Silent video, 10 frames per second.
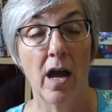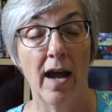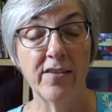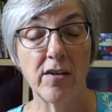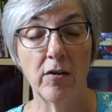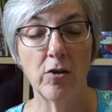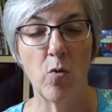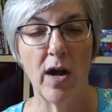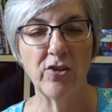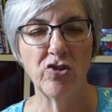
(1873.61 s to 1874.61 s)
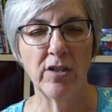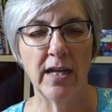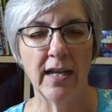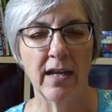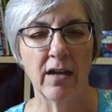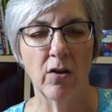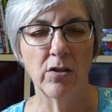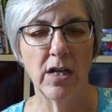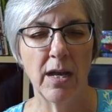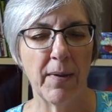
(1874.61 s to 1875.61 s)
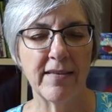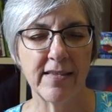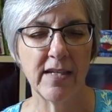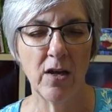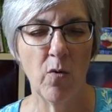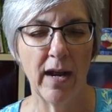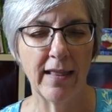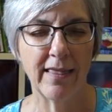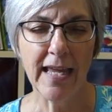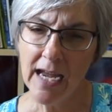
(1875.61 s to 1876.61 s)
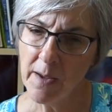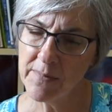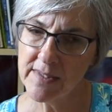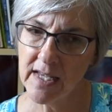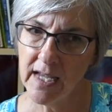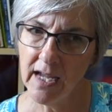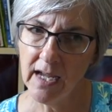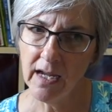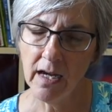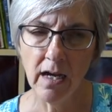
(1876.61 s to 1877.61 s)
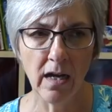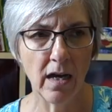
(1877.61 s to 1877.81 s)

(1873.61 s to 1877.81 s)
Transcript: I started questioning, am I seeing what I think I'm seeing,